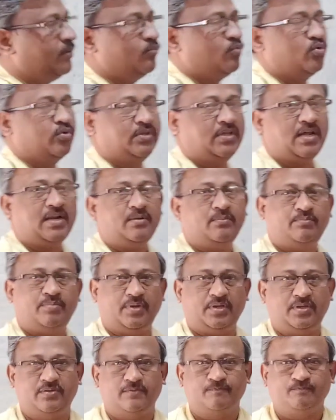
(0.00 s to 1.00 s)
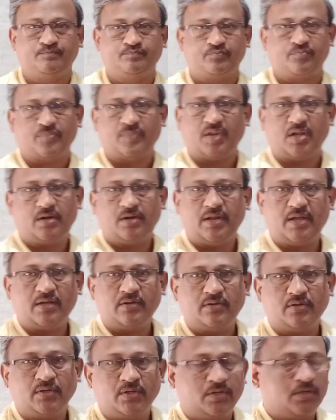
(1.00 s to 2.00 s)
more than B.
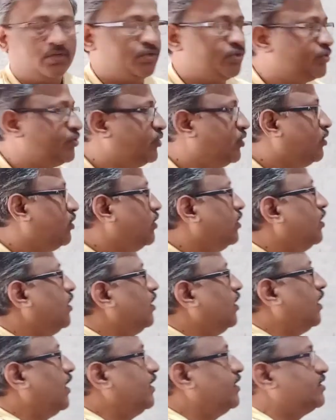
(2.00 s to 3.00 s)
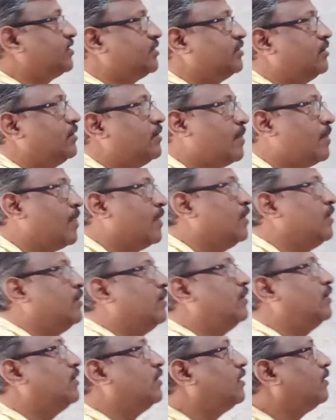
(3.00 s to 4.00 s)
Clear? So let's
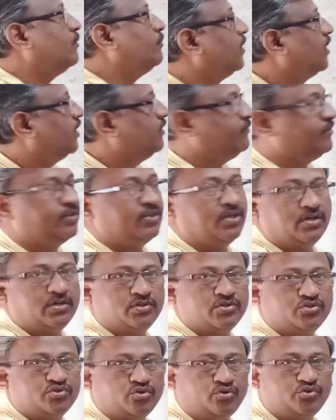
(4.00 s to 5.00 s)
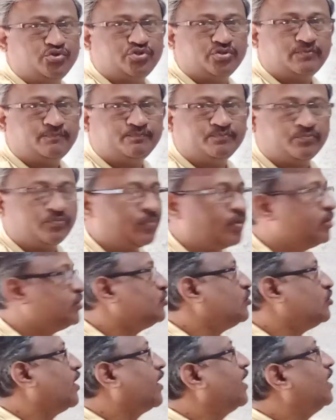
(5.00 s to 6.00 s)
begin with the solution.
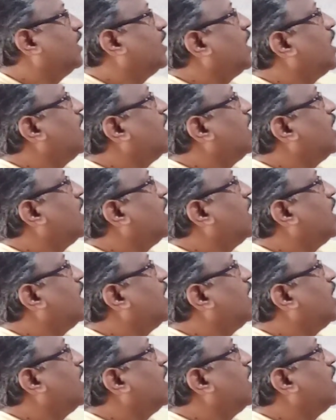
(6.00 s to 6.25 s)
So again I